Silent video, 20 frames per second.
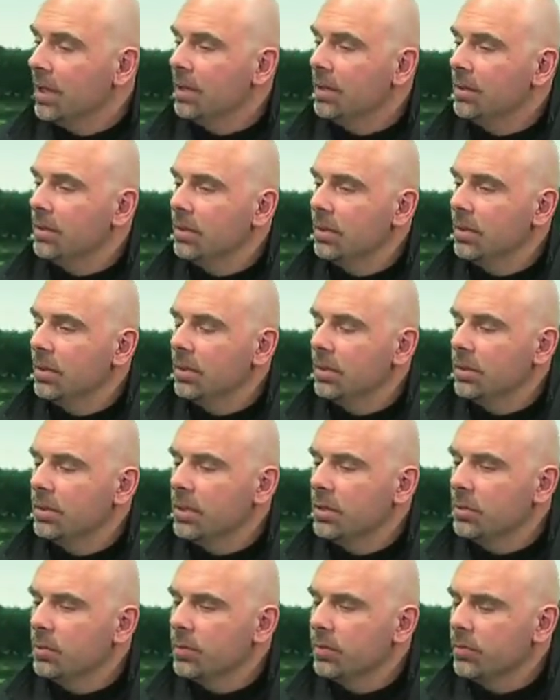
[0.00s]
And
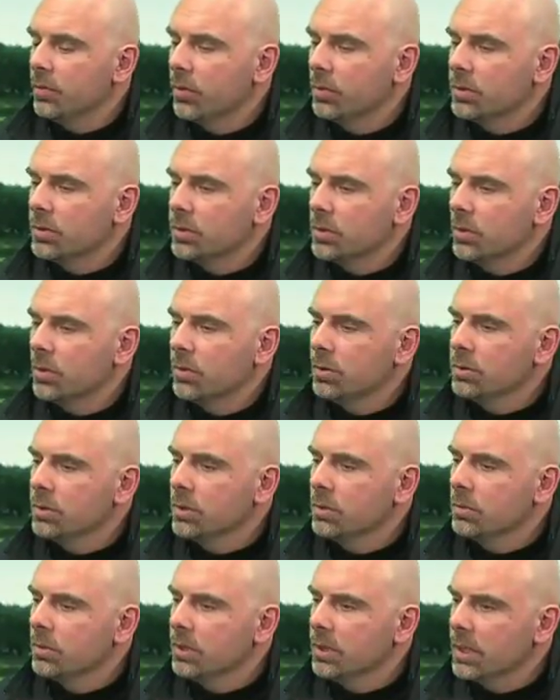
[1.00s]
then the performance goals a
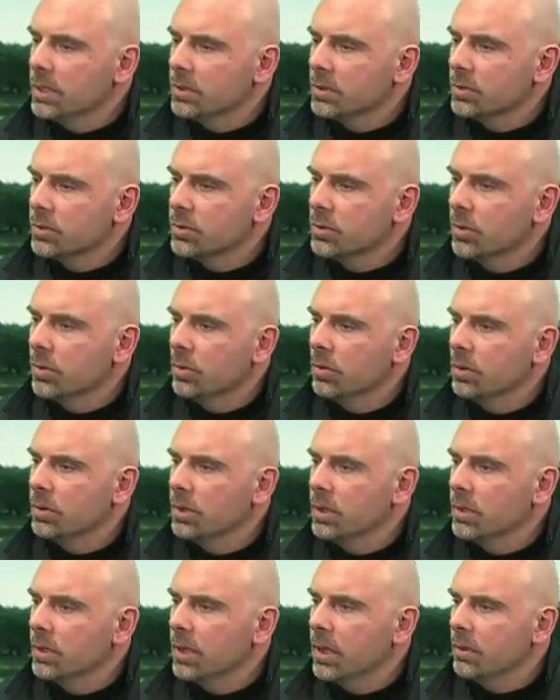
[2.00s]
little bit less control,
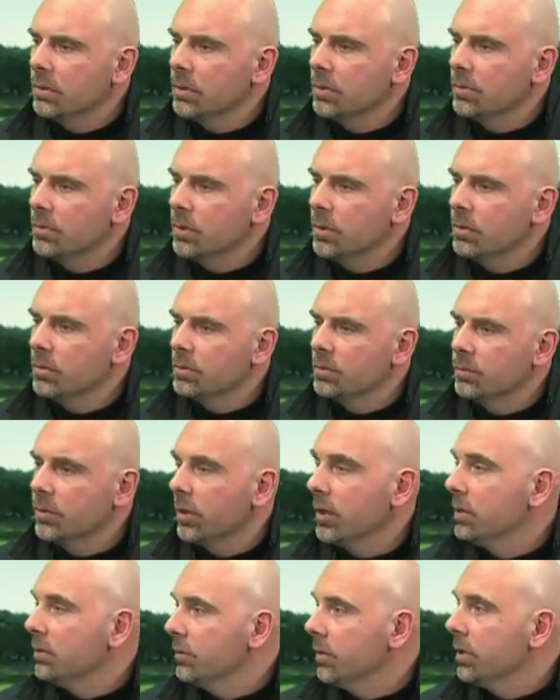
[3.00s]
and then the outcome goals
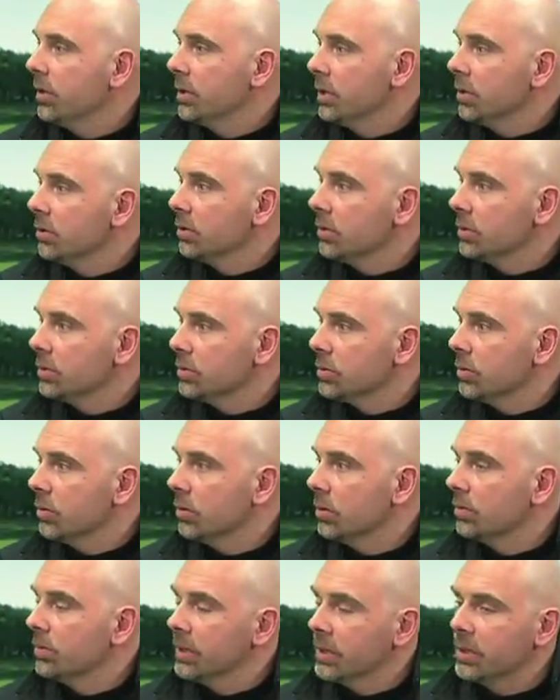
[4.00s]
very little
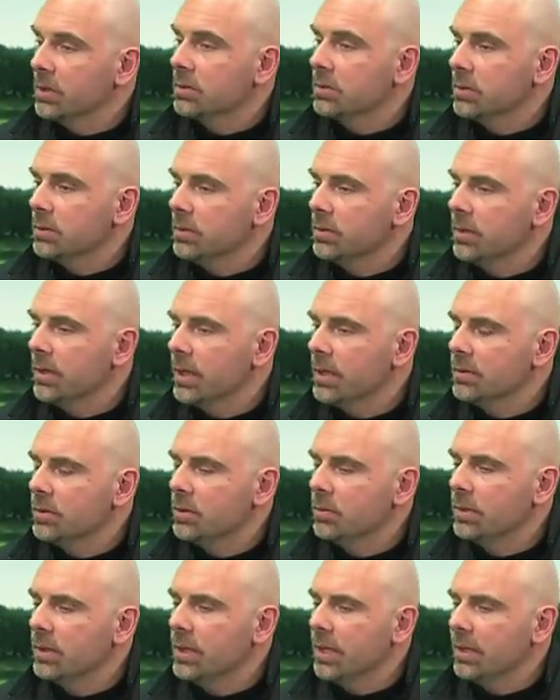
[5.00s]
control because you've got
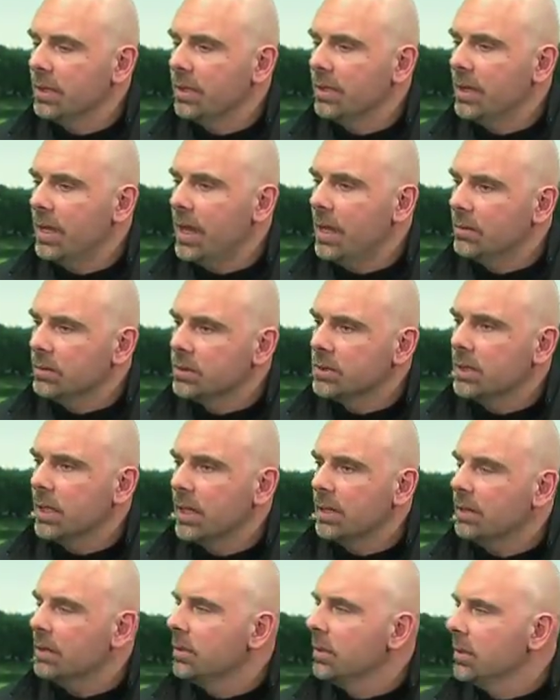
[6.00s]
so many kind of
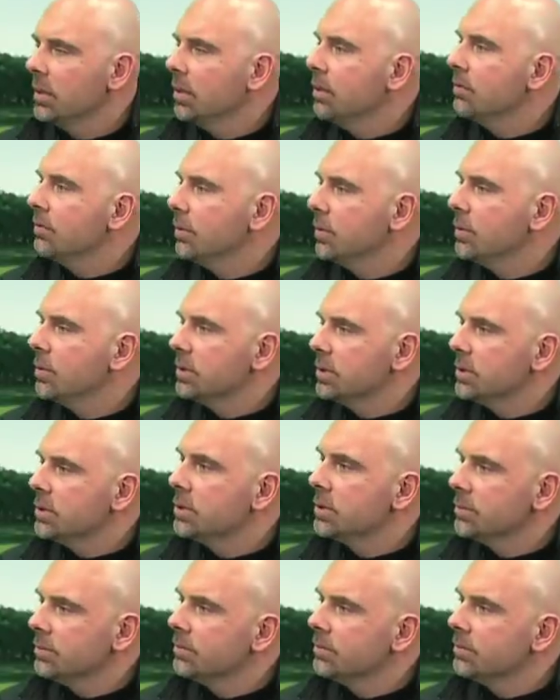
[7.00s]
outside influences.